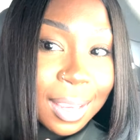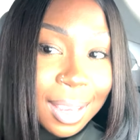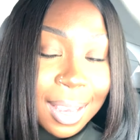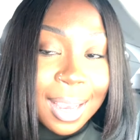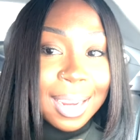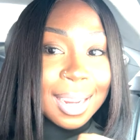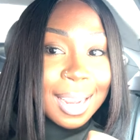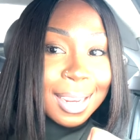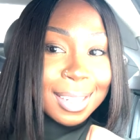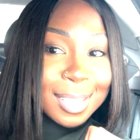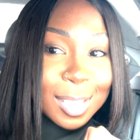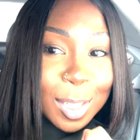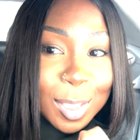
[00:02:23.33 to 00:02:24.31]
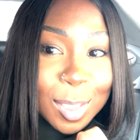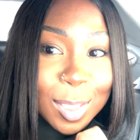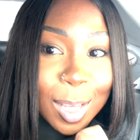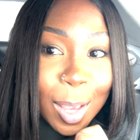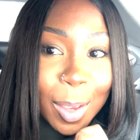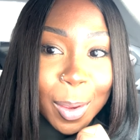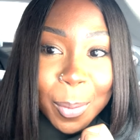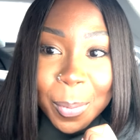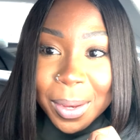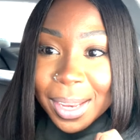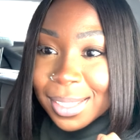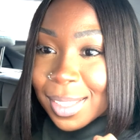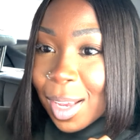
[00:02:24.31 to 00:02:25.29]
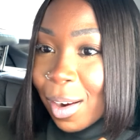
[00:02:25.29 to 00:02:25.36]
Hi guys, so it
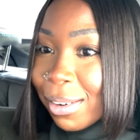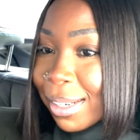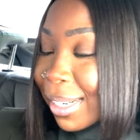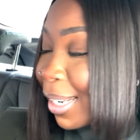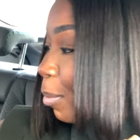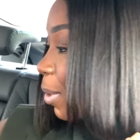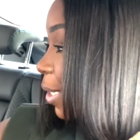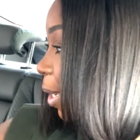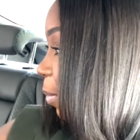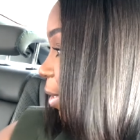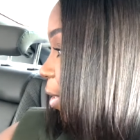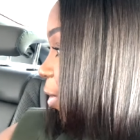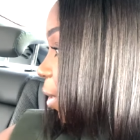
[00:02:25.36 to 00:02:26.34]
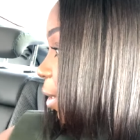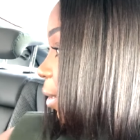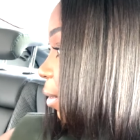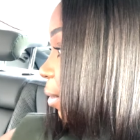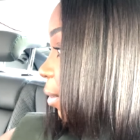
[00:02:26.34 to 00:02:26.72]
is currently, what time is it, Jenna?